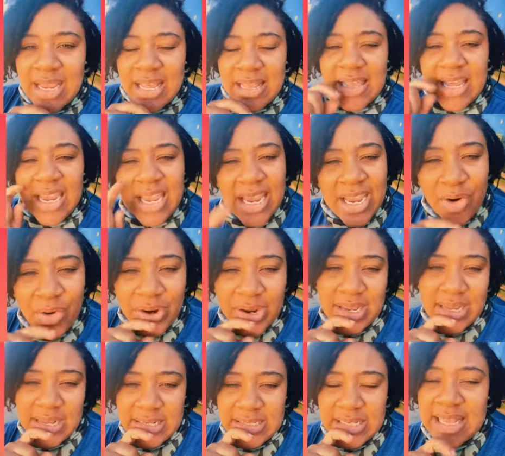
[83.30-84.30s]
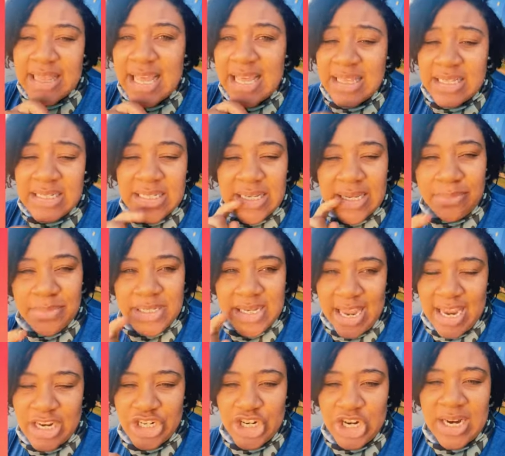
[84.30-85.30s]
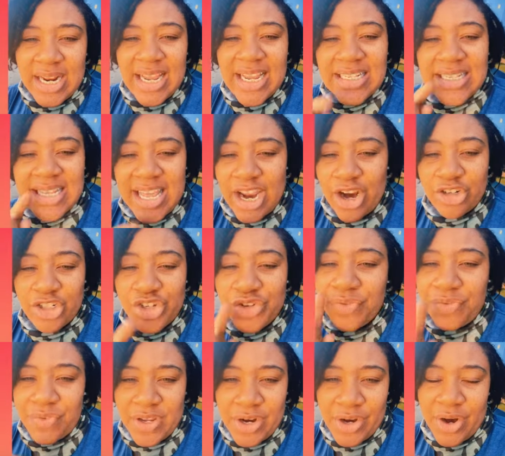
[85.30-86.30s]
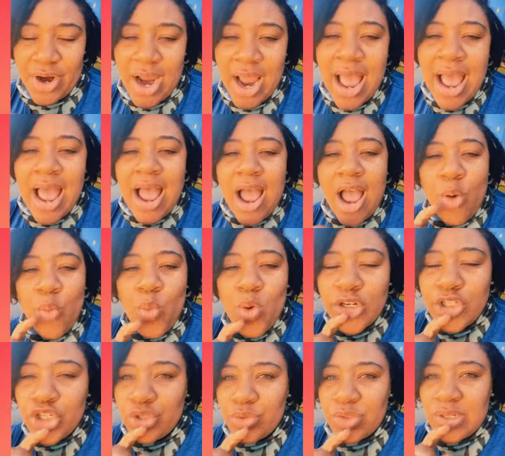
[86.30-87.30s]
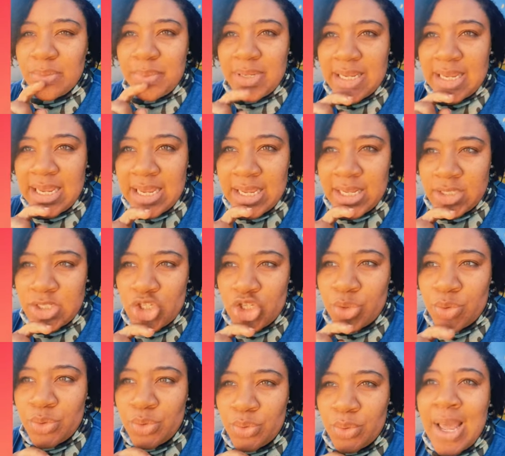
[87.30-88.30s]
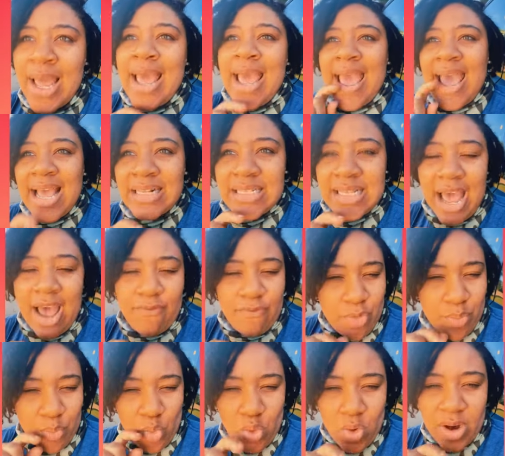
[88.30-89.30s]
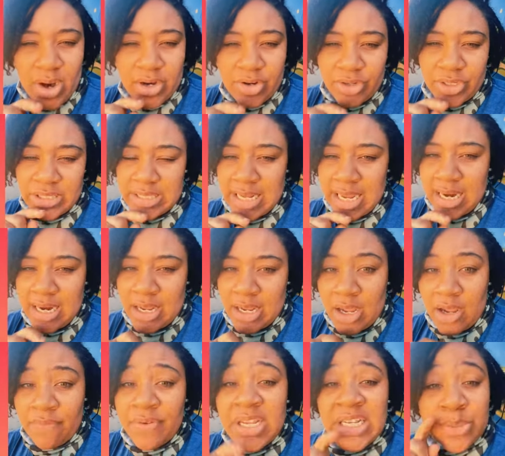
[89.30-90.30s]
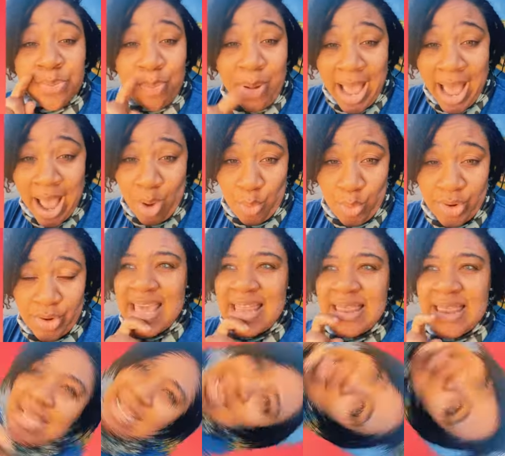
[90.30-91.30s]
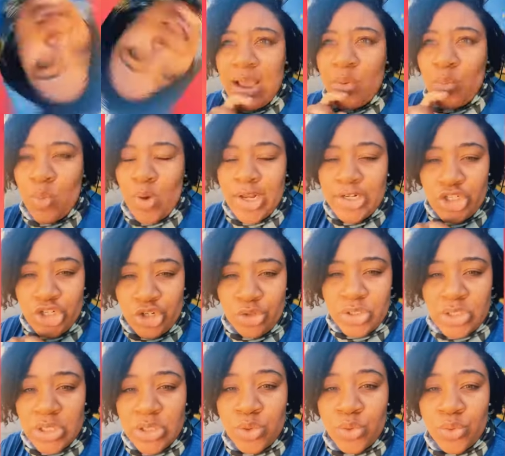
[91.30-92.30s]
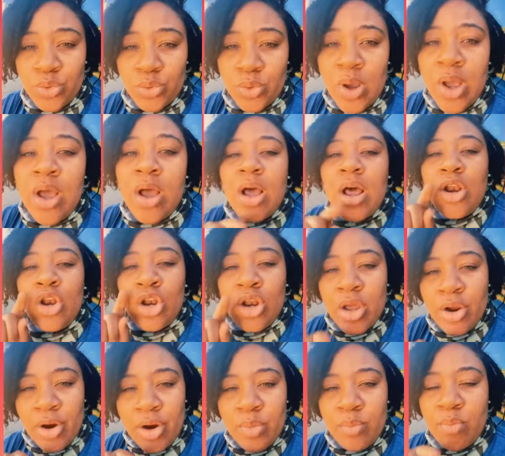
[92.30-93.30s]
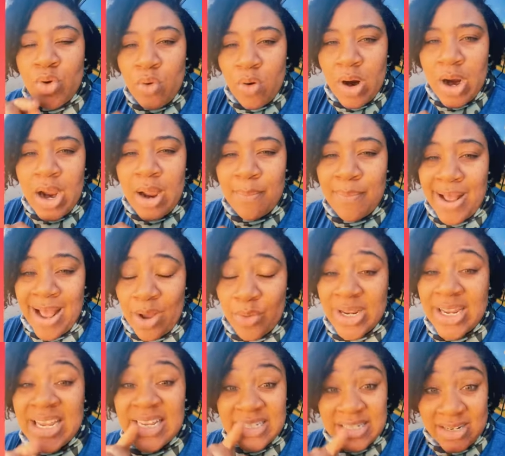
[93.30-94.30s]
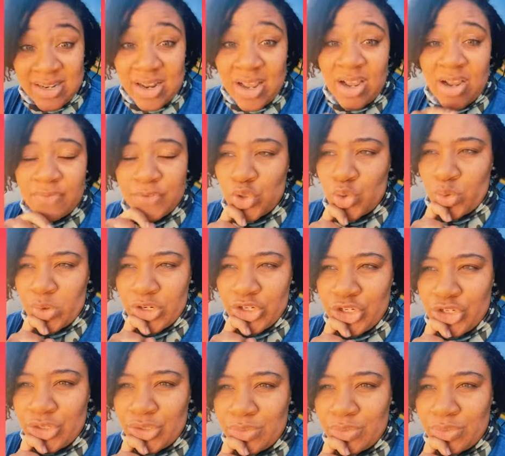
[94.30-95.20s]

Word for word: The areas that the temptation is there to fear, I want you to begin to ask God for more understanding of his power. And then want you to learn more about his love towards you,